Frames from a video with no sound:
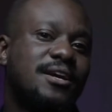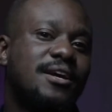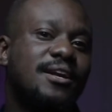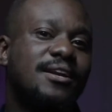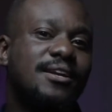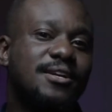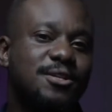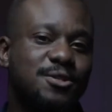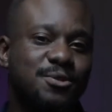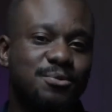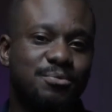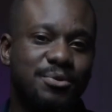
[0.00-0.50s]
a
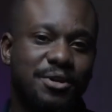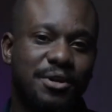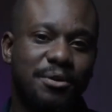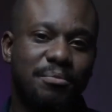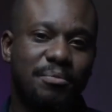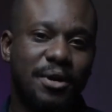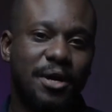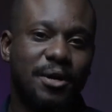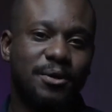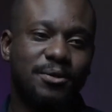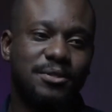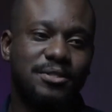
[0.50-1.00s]
little bit
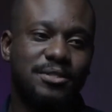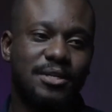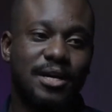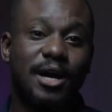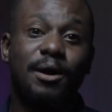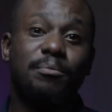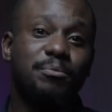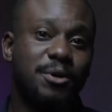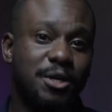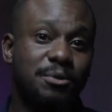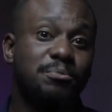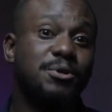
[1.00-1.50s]
about,
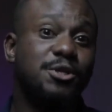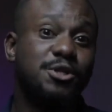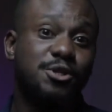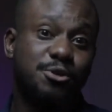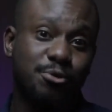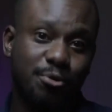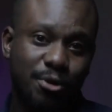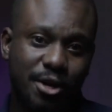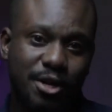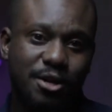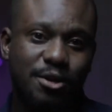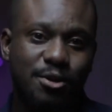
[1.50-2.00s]
I'm going to be
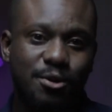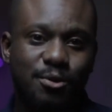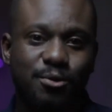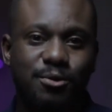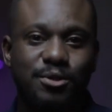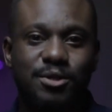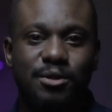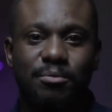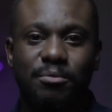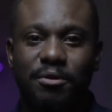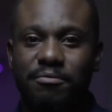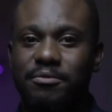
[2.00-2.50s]
showing you
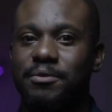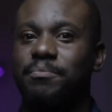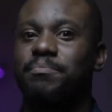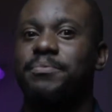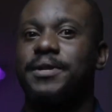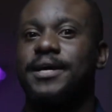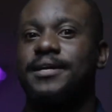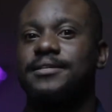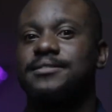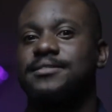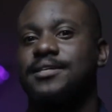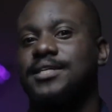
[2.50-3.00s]
some of the
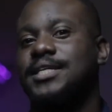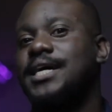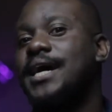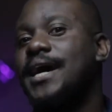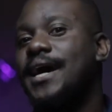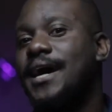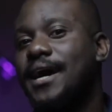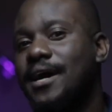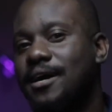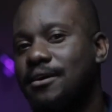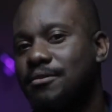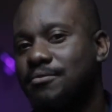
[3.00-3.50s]
plants that I
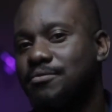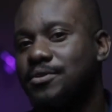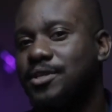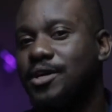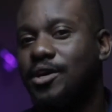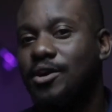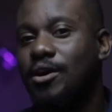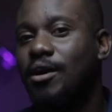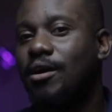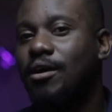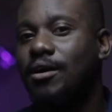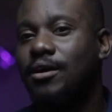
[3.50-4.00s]
have
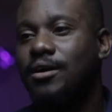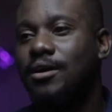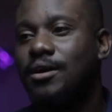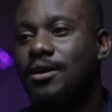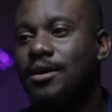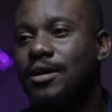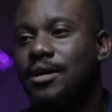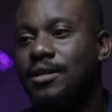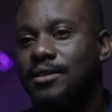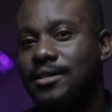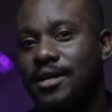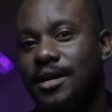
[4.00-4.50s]
that
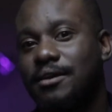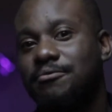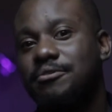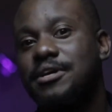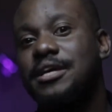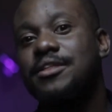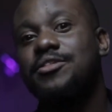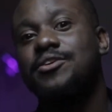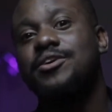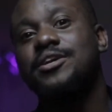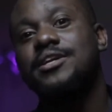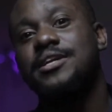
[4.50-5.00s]
have
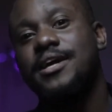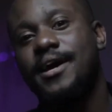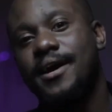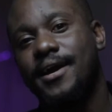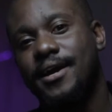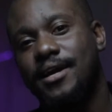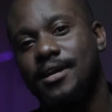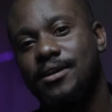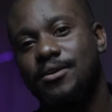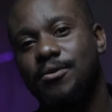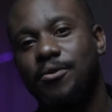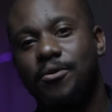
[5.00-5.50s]
either
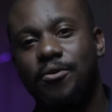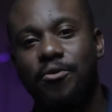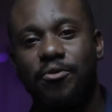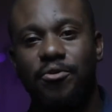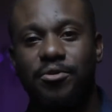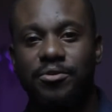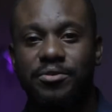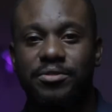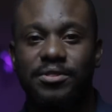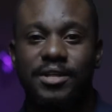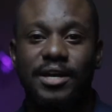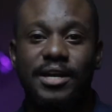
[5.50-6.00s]
died
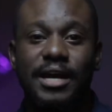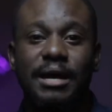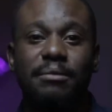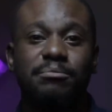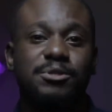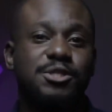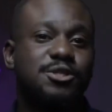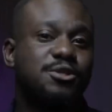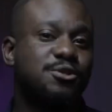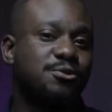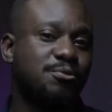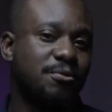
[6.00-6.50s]
or that I'm
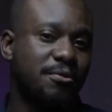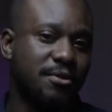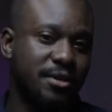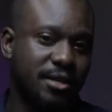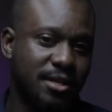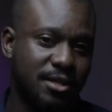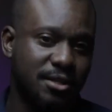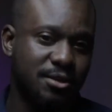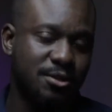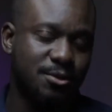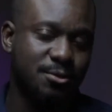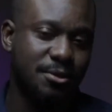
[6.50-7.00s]

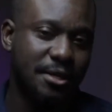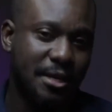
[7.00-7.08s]
struggling to